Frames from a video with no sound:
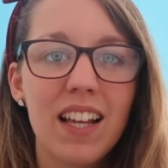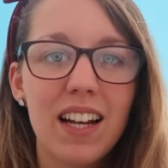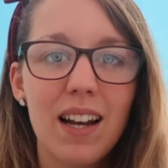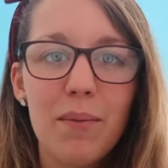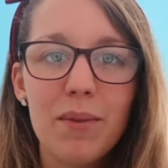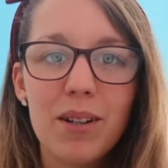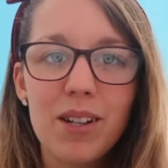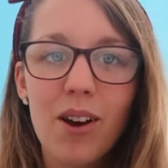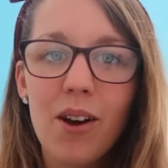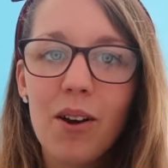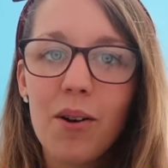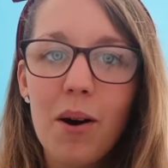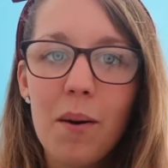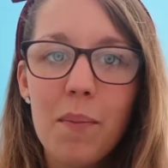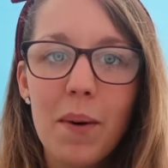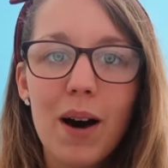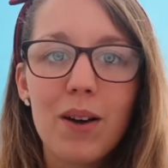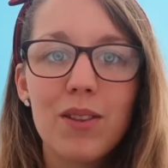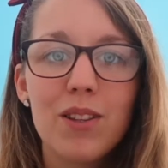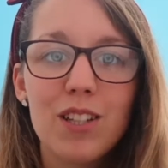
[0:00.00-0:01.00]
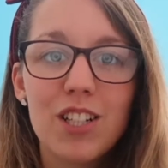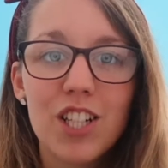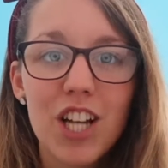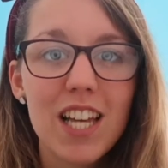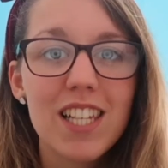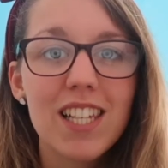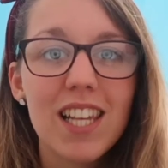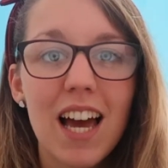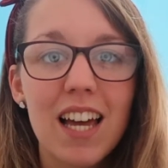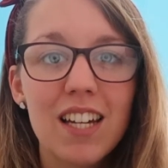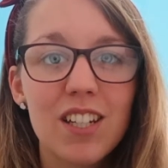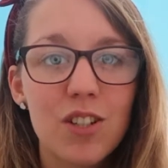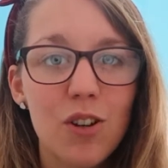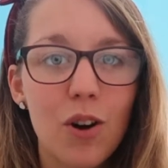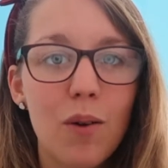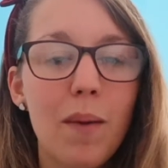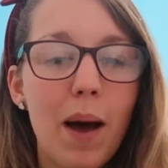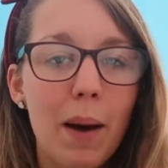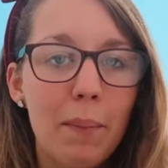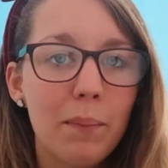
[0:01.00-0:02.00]
let me know about the jess and
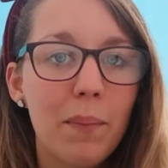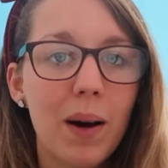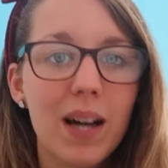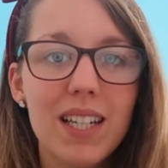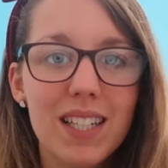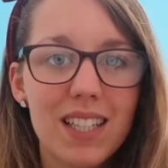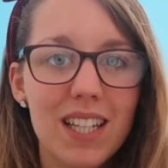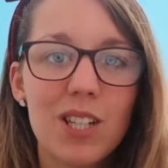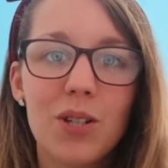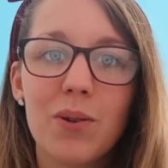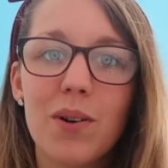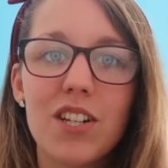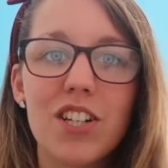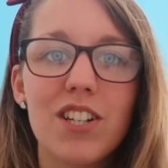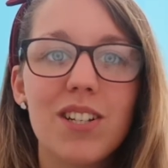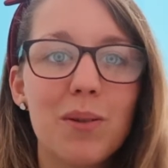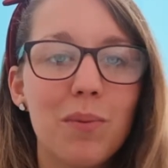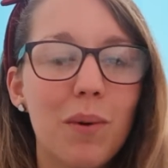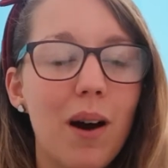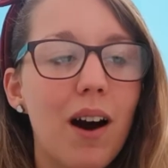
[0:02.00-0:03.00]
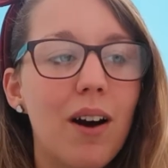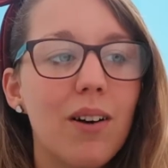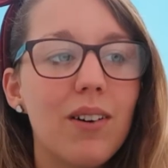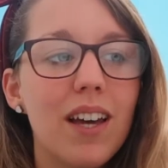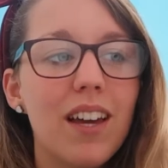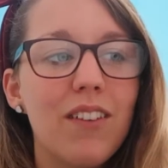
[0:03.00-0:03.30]
dom and mike situation as well